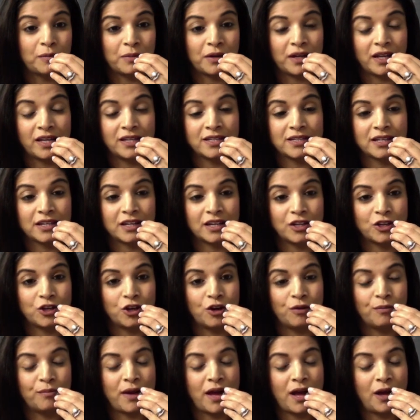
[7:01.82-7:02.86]
place it in your
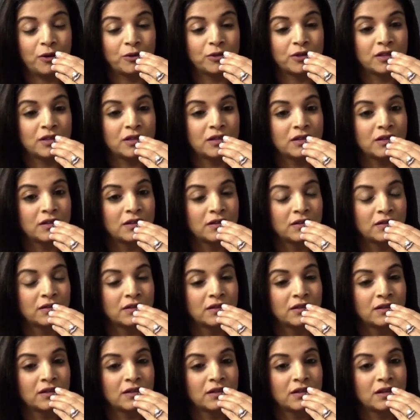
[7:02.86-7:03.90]
mouth,
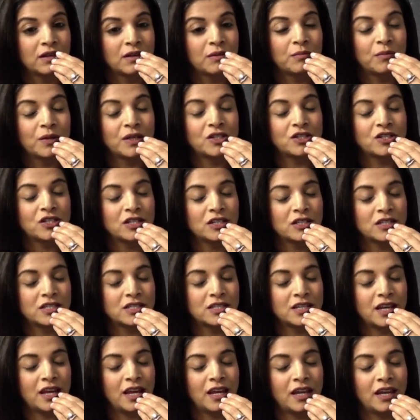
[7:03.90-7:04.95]
but just
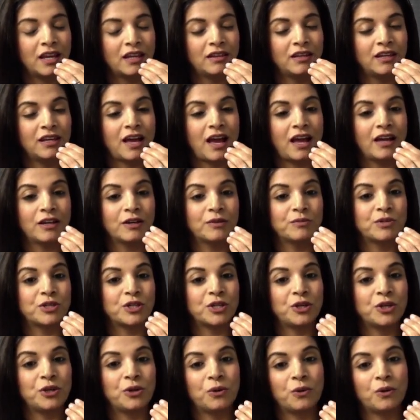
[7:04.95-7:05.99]
taking the item to
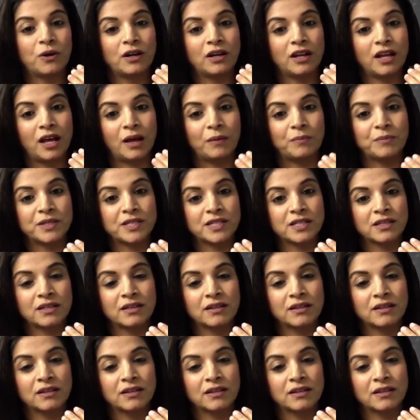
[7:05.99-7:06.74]
your lips.